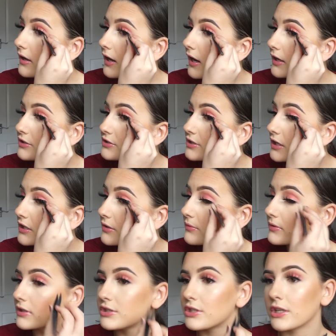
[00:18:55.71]
I
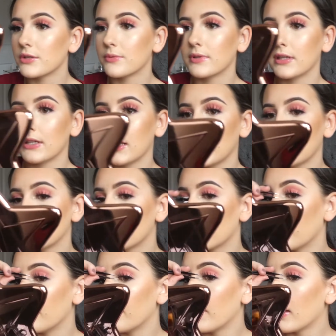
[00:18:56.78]
genuinely need
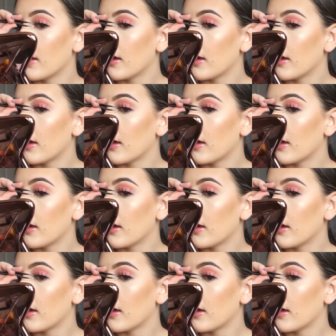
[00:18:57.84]
them.